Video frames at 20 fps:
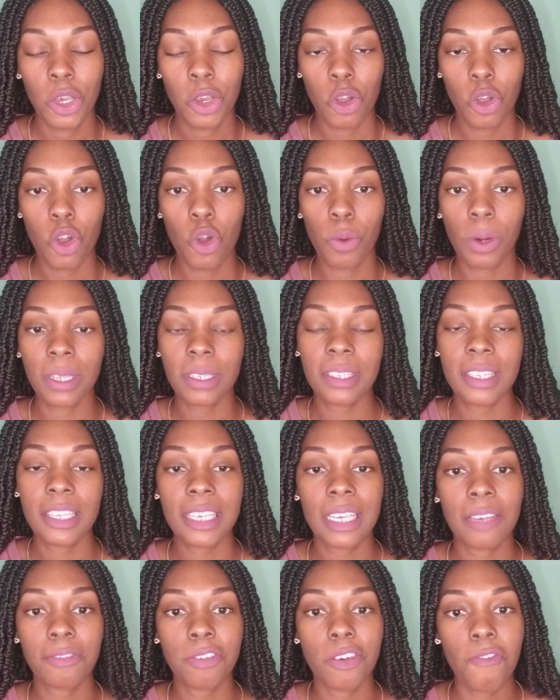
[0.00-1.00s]
who are
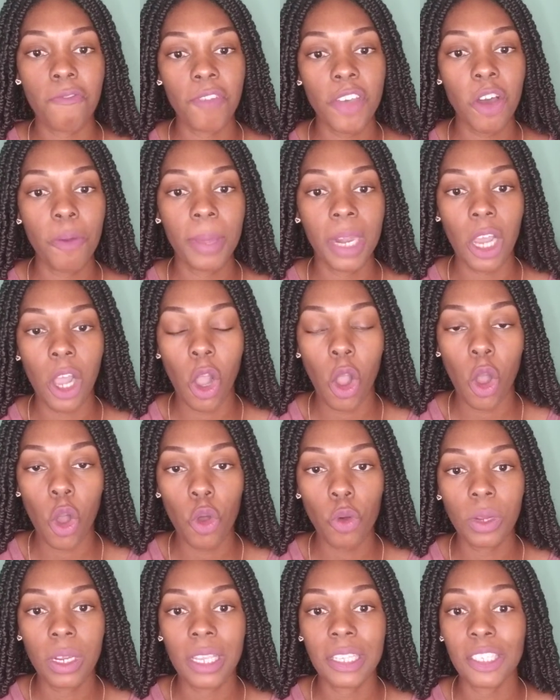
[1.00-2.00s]
seeking fulfillment and
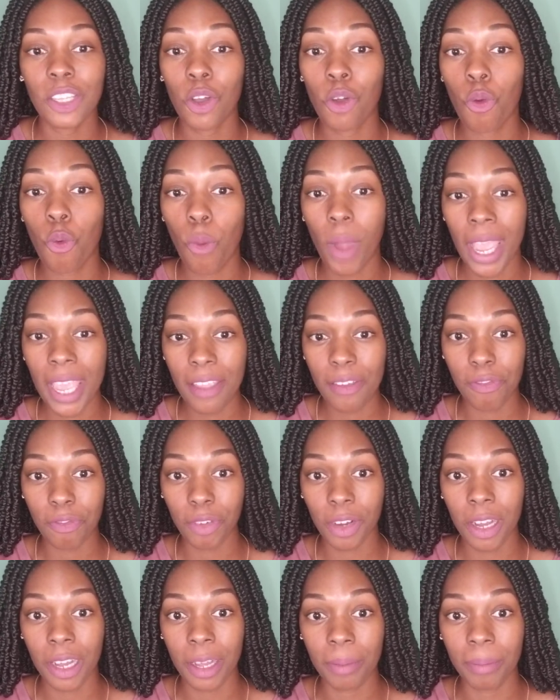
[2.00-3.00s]
wholeness away
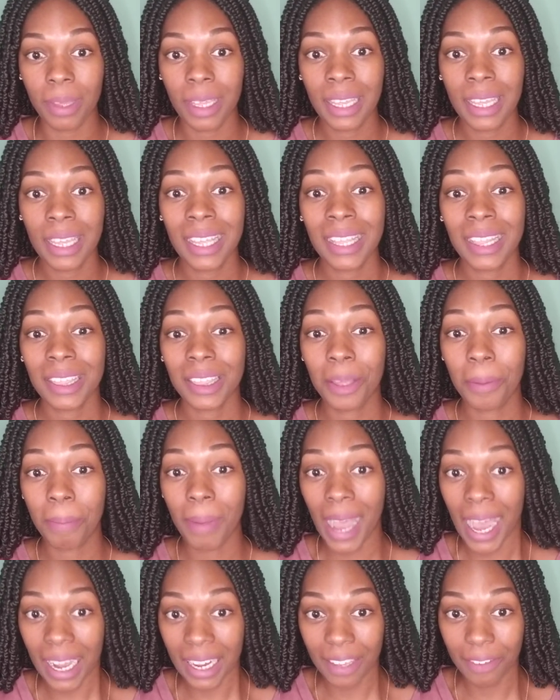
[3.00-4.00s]
from the
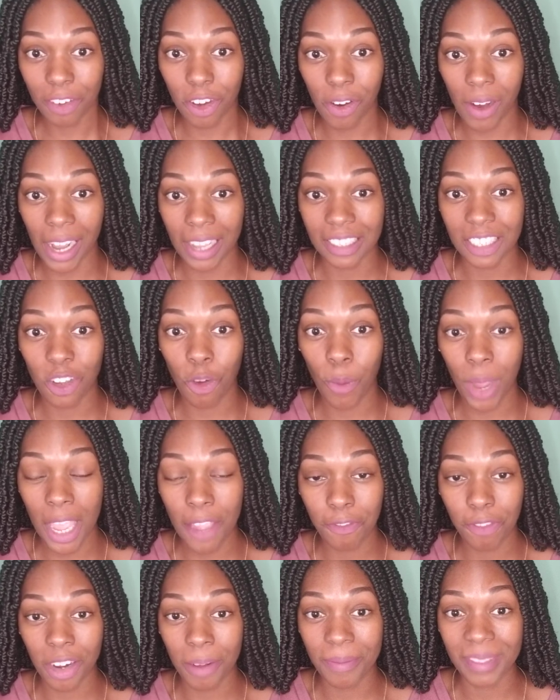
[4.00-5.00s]
body of Christ, away
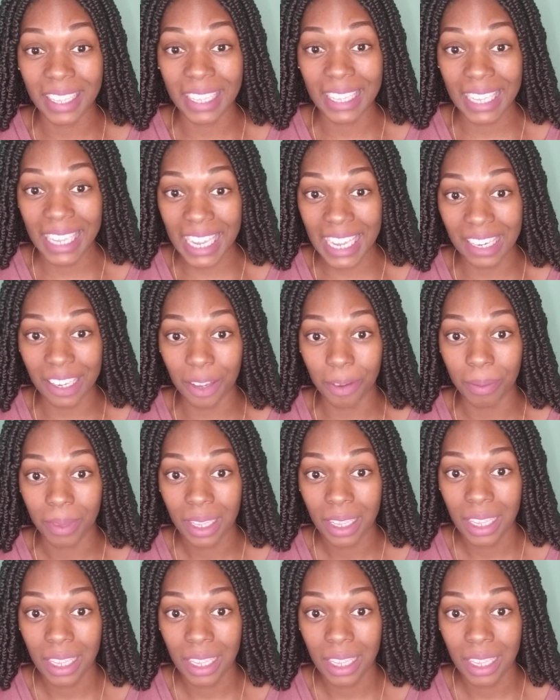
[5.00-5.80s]
from the kingdom.